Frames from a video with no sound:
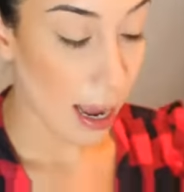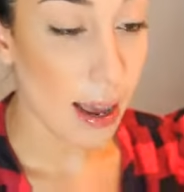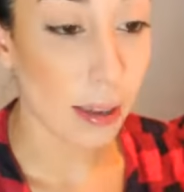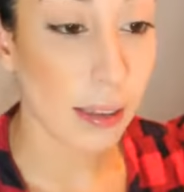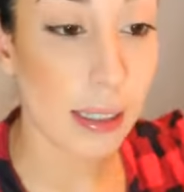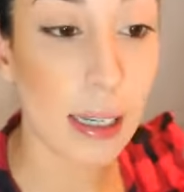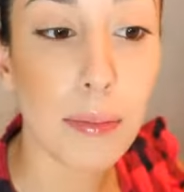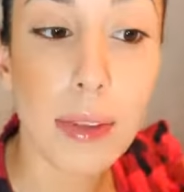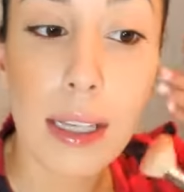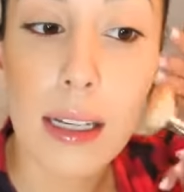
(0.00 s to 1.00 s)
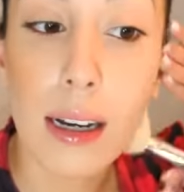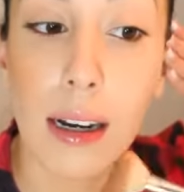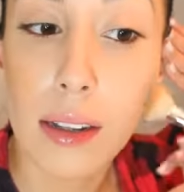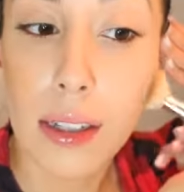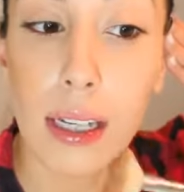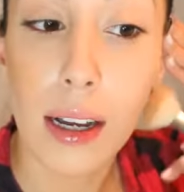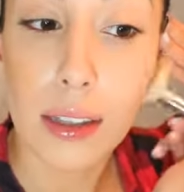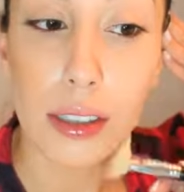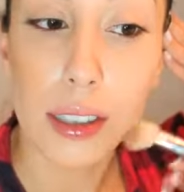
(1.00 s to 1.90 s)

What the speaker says: and same thing on the other